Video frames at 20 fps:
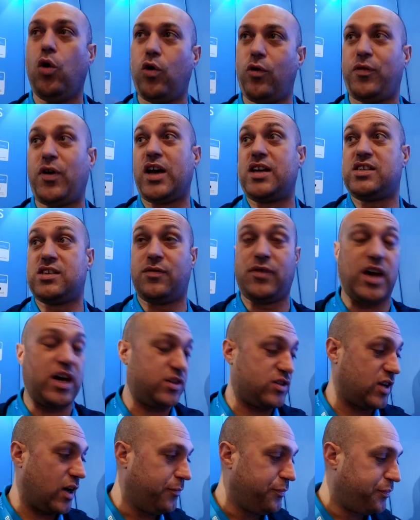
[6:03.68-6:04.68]
or vice
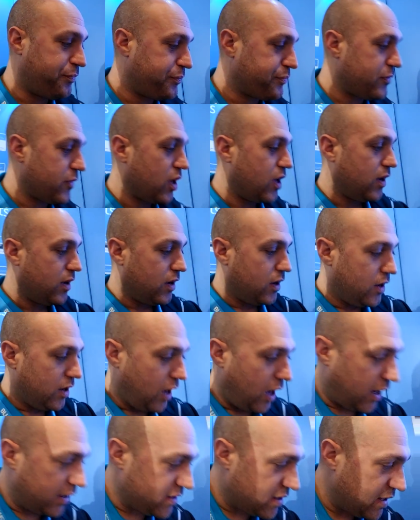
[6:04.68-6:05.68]
versa.
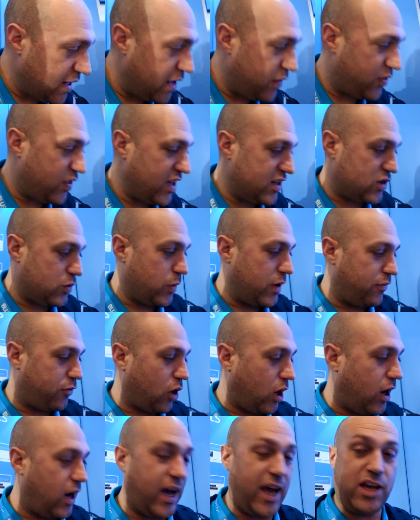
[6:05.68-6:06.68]
Underneath this,
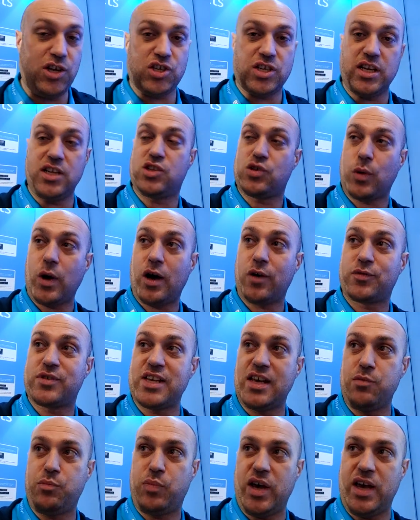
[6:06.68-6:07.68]
we've got our
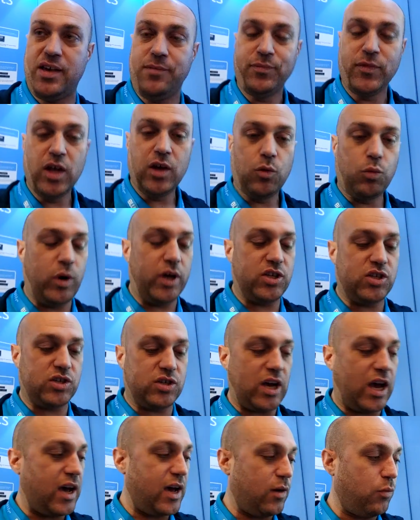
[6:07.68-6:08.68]
HD12DB,
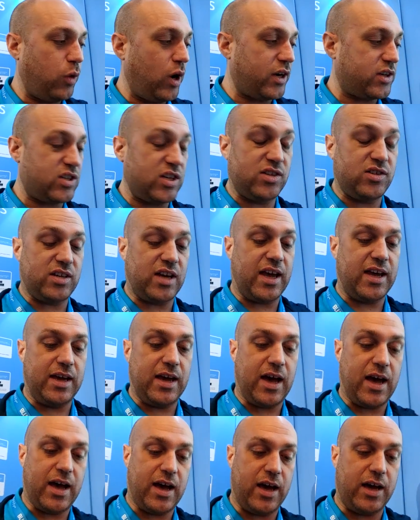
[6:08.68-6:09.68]
which works as
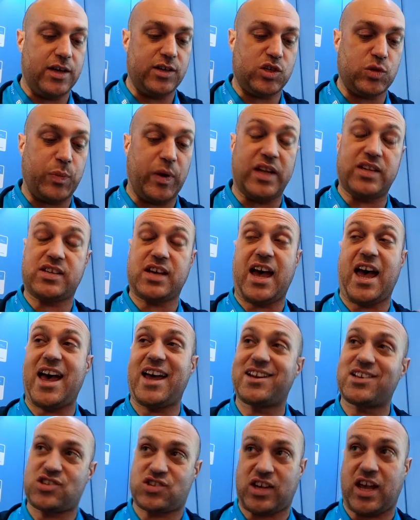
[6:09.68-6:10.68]
a splitter
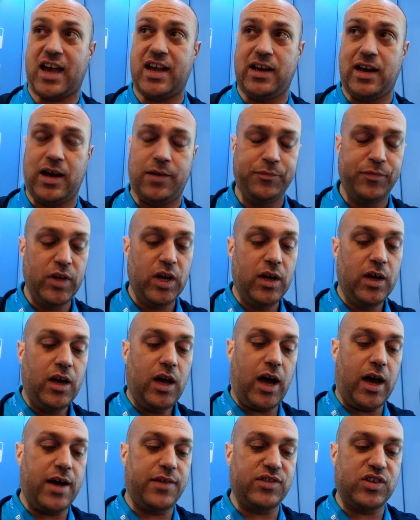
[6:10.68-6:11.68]
and a scaler.
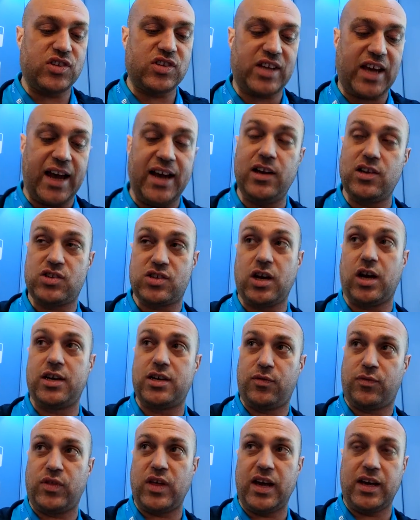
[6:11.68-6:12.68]
The scaler
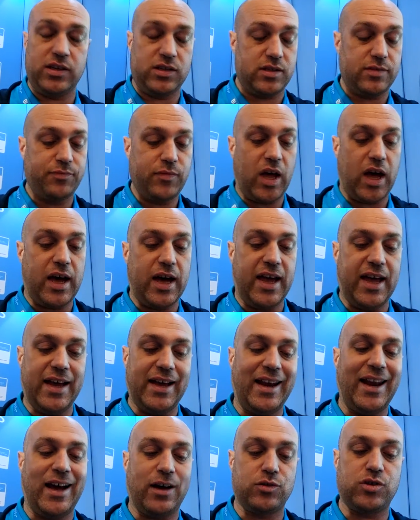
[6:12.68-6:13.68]
side of things,
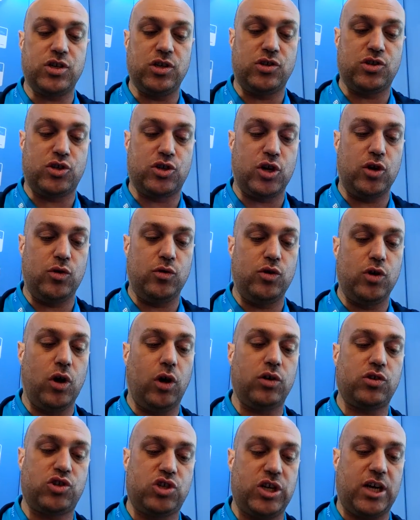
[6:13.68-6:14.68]
it allows you to do
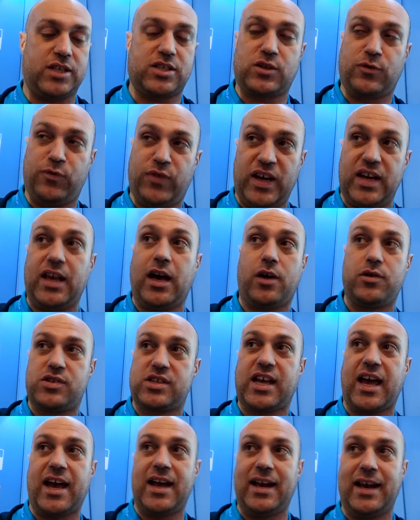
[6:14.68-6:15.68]
not just video
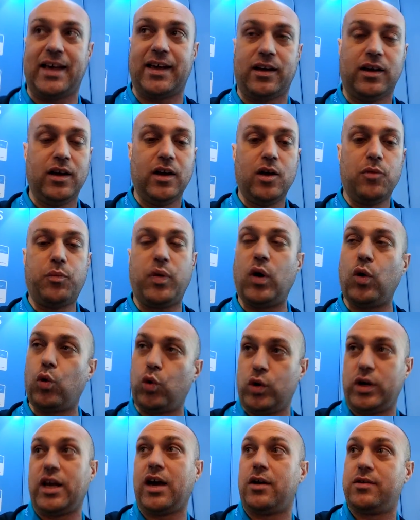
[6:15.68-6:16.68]
scaling, but
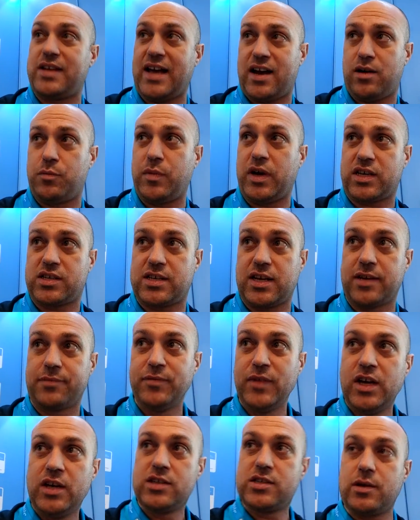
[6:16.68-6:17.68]
audio down mixing.
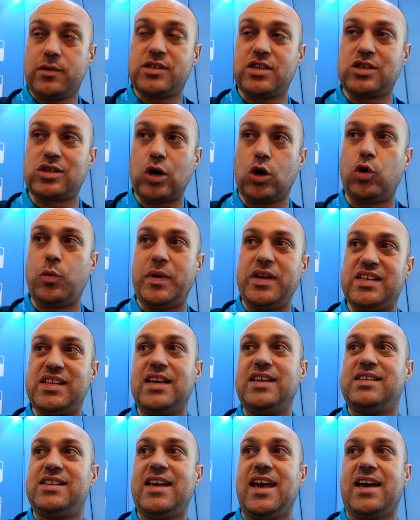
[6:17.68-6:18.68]
So it's a Dolby
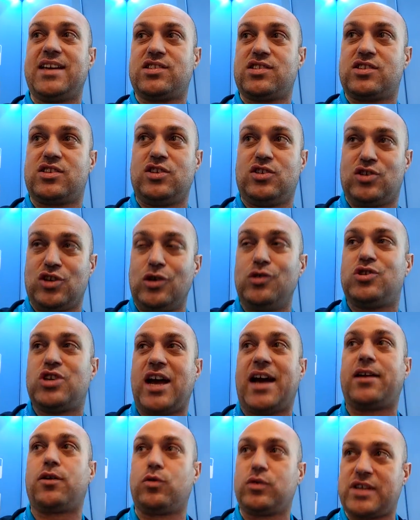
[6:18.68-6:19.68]
DTS to
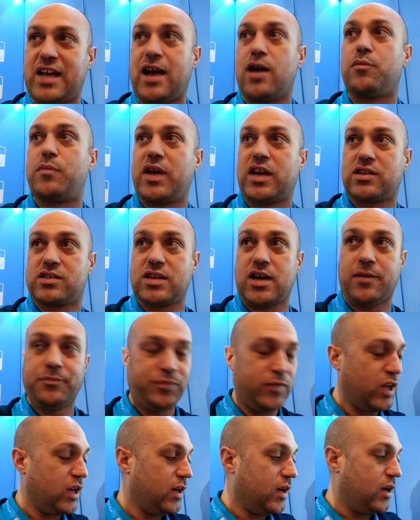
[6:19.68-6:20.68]
2-channel down mixer.
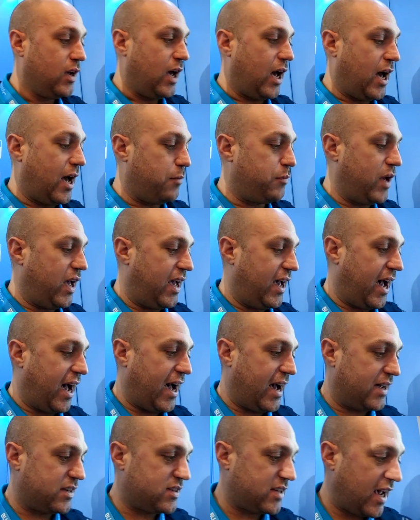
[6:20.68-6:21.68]
It
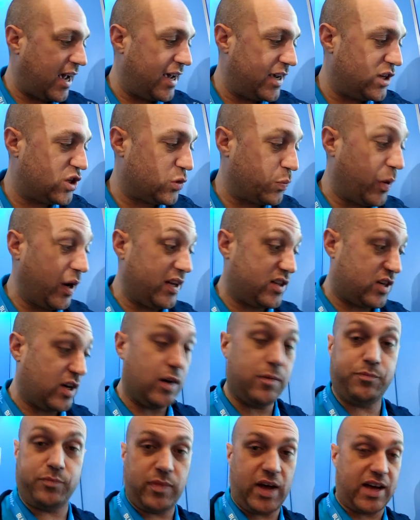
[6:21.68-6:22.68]
has a
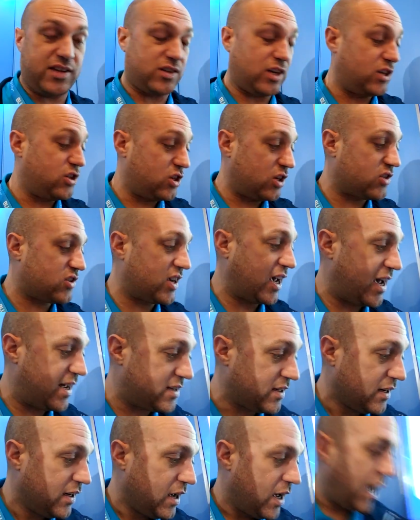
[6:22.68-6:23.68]
splitter, as I just said.